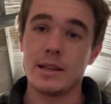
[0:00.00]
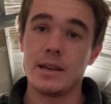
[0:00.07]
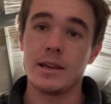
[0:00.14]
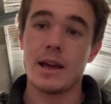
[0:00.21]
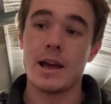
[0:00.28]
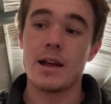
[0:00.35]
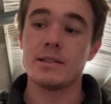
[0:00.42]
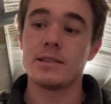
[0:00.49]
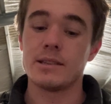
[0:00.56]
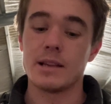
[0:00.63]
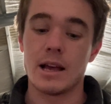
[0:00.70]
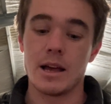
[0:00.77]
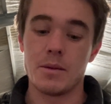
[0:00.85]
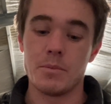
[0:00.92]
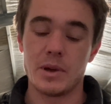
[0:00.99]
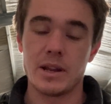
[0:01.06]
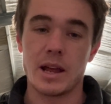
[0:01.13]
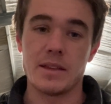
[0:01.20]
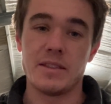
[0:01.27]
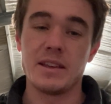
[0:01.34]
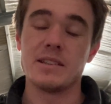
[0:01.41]
kickouts, but
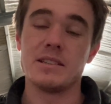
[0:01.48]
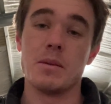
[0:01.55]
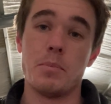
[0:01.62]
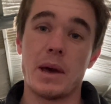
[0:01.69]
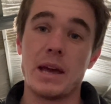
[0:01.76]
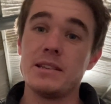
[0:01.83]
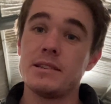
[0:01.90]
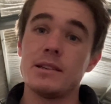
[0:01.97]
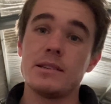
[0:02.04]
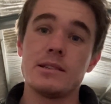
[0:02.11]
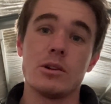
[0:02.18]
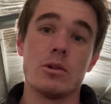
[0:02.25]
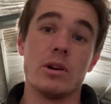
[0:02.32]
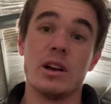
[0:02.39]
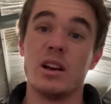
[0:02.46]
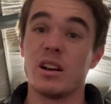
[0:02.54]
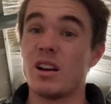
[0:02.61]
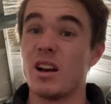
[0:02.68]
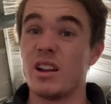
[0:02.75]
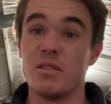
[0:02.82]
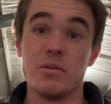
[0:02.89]
I think as a basis or a
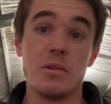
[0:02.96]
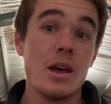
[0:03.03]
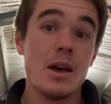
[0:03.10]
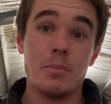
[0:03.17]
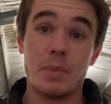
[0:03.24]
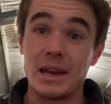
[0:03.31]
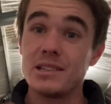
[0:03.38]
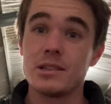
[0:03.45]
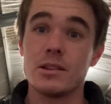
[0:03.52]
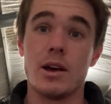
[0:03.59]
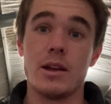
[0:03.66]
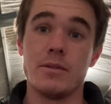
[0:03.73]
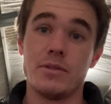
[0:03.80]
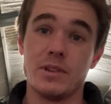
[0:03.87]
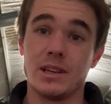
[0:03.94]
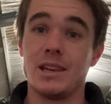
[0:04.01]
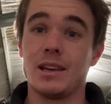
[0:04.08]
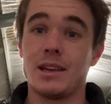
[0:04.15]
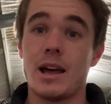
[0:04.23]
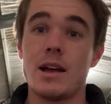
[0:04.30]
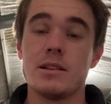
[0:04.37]
kind of baseline for the
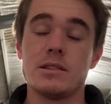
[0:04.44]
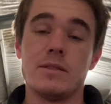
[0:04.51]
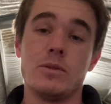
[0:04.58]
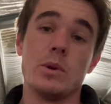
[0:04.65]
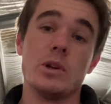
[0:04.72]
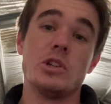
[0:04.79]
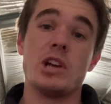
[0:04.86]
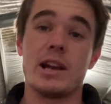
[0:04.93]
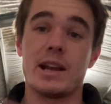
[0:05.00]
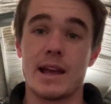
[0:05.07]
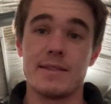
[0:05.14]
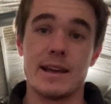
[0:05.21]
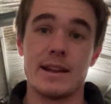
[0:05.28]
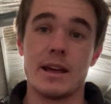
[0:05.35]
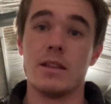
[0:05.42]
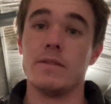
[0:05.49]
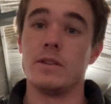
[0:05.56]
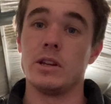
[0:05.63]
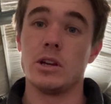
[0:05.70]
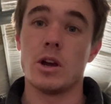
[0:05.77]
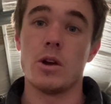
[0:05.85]
kickouts, if you want to check out that other
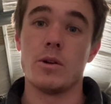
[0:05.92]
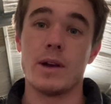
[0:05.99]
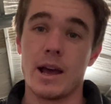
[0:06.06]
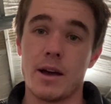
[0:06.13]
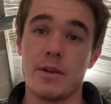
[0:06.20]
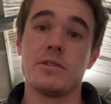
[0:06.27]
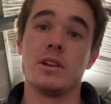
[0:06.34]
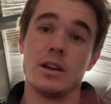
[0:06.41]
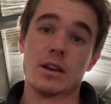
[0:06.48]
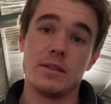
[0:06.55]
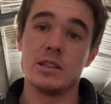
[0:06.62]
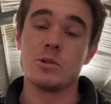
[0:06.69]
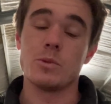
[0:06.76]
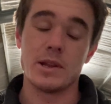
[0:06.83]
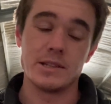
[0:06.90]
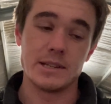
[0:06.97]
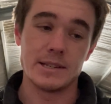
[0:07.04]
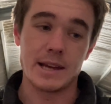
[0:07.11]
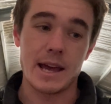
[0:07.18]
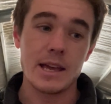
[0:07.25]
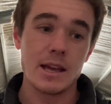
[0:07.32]
video after this one
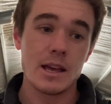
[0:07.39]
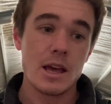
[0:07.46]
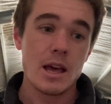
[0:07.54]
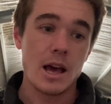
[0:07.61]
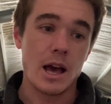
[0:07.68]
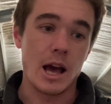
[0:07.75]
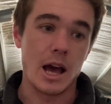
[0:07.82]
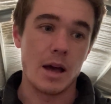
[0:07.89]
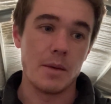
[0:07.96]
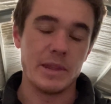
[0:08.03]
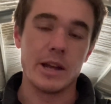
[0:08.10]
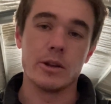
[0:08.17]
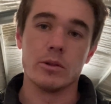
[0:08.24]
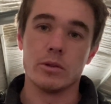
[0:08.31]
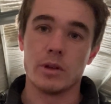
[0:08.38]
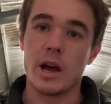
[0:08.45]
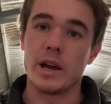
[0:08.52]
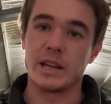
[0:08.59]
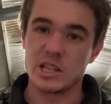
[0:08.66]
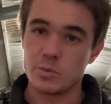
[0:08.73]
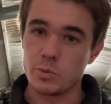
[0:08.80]
today, that'll,
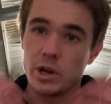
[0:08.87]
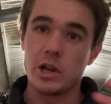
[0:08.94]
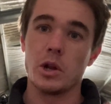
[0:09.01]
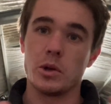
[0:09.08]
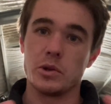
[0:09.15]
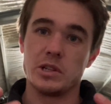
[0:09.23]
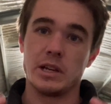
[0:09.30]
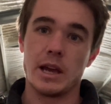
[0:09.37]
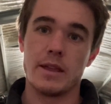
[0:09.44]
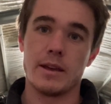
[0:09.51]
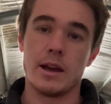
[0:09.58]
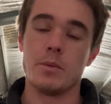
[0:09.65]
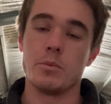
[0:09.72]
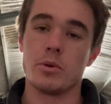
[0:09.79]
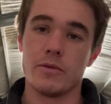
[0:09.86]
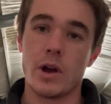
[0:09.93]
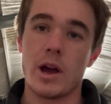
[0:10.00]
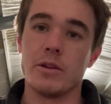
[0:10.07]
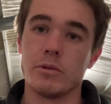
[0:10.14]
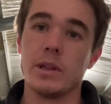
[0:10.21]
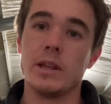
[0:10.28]
I guess, bring it all together and
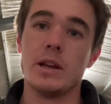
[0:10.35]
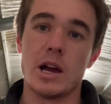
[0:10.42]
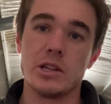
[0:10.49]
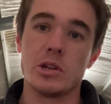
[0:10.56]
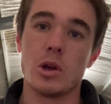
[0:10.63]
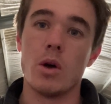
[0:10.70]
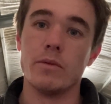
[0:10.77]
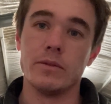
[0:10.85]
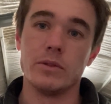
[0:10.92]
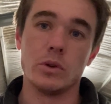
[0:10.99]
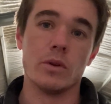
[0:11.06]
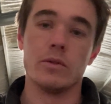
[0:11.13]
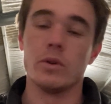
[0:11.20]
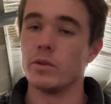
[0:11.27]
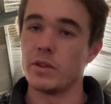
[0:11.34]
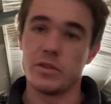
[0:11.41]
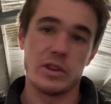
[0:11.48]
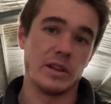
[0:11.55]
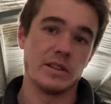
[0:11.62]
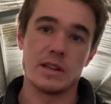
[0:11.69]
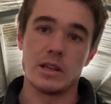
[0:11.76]
provide a really nice overview of all the
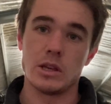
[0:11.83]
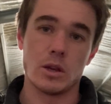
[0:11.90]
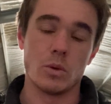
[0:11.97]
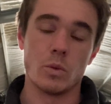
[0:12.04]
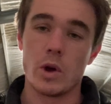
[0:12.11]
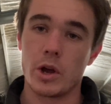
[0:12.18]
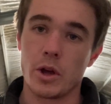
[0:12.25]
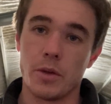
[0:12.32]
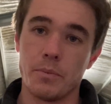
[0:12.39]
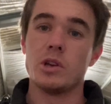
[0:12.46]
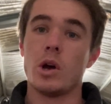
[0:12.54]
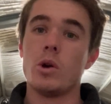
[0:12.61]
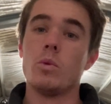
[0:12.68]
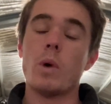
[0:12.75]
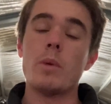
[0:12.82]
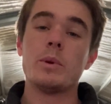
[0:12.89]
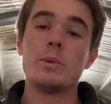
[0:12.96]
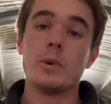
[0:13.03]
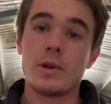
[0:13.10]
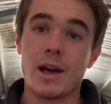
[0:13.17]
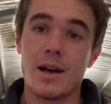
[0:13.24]
things that you can work on. So what we
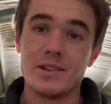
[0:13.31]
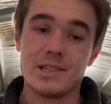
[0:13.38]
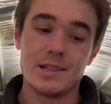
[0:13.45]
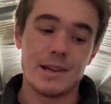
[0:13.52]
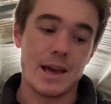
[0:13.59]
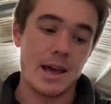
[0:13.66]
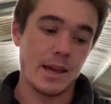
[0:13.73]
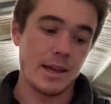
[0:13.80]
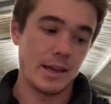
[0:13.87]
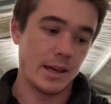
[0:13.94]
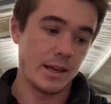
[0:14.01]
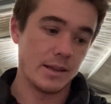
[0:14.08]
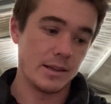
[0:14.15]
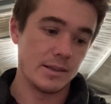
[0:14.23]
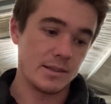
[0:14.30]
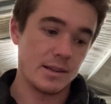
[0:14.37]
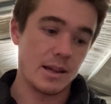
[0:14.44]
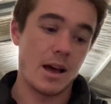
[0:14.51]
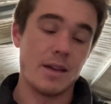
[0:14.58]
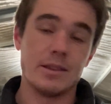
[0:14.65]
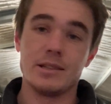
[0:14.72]
will cover today is
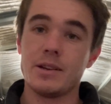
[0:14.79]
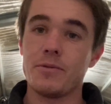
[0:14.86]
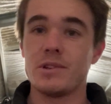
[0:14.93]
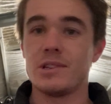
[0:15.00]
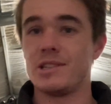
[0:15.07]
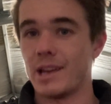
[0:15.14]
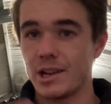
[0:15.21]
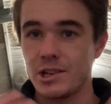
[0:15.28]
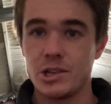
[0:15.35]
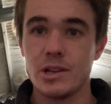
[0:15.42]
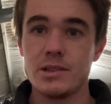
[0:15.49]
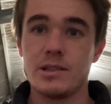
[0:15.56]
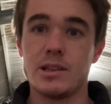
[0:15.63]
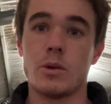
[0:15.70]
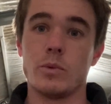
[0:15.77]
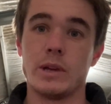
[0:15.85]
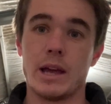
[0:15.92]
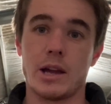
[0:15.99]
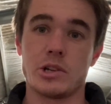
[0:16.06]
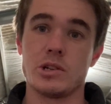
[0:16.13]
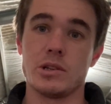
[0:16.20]
the different sections that we
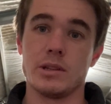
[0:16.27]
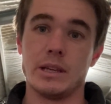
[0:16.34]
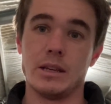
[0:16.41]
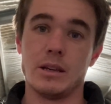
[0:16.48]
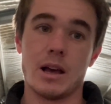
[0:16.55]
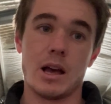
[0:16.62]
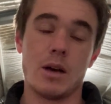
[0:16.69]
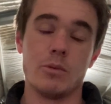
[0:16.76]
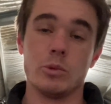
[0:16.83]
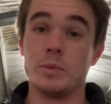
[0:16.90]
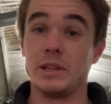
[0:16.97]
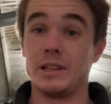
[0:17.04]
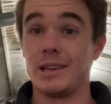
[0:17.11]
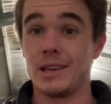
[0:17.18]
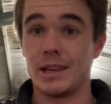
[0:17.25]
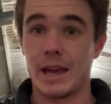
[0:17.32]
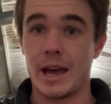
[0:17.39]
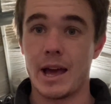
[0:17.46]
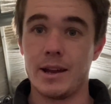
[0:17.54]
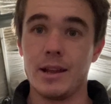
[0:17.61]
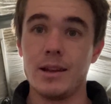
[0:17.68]
actually will be kicking
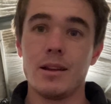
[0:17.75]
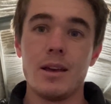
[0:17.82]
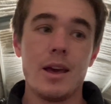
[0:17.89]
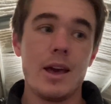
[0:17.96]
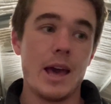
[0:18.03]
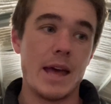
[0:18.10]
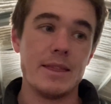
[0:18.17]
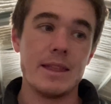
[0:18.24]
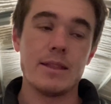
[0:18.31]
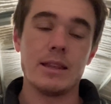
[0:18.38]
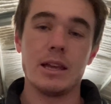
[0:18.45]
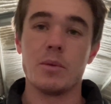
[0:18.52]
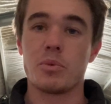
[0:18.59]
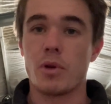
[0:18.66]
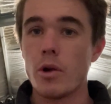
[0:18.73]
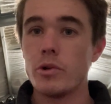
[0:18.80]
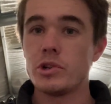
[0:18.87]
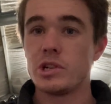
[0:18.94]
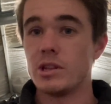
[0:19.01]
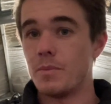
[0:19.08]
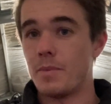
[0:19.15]
out in, and then the
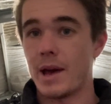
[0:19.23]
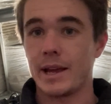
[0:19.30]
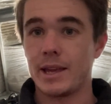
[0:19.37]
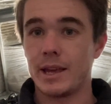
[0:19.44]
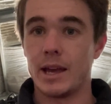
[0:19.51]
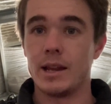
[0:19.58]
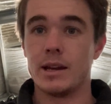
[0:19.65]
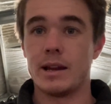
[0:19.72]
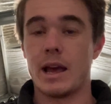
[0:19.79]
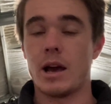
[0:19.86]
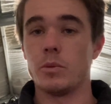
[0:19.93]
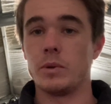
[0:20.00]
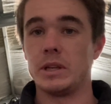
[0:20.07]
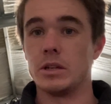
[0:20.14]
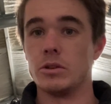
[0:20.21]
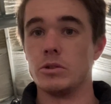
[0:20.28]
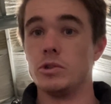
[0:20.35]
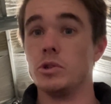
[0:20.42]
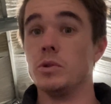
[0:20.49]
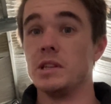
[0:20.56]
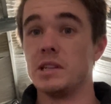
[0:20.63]
approach to the backhand and how we can
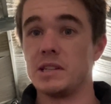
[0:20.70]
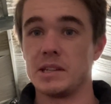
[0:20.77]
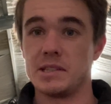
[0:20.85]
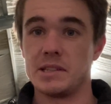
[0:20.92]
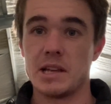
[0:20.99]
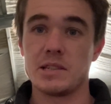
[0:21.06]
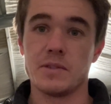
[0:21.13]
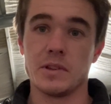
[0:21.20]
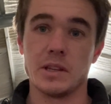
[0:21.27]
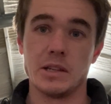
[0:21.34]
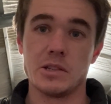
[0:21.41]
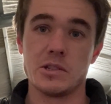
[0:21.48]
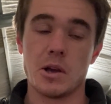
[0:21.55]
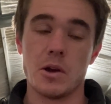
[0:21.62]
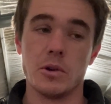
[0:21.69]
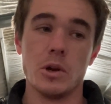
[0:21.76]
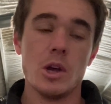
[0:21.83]
do this successfully. So